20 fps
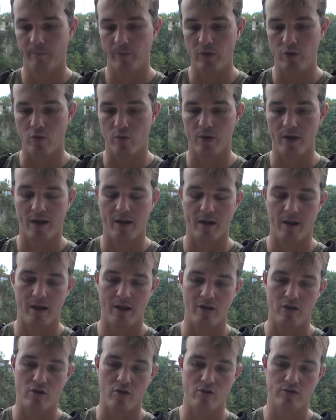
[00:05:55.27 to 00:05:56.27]
You can
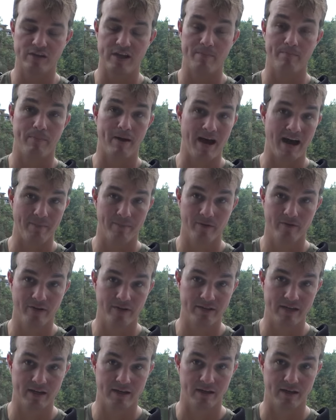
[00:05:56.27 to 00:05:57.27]
use a pop
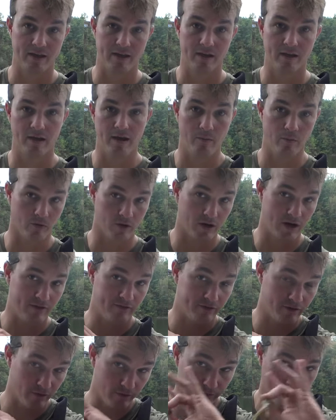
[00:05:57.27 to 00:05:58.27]
rivet technique, and we're gonna
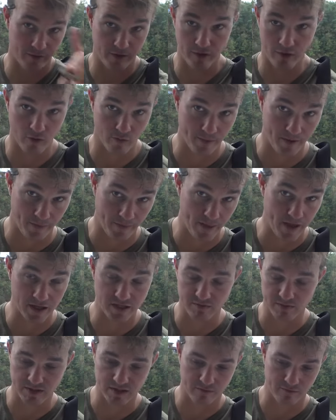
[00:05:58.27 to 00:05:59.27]
have another video about
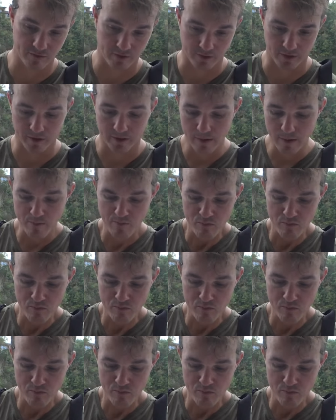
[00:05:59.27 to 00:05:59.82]
that specifically,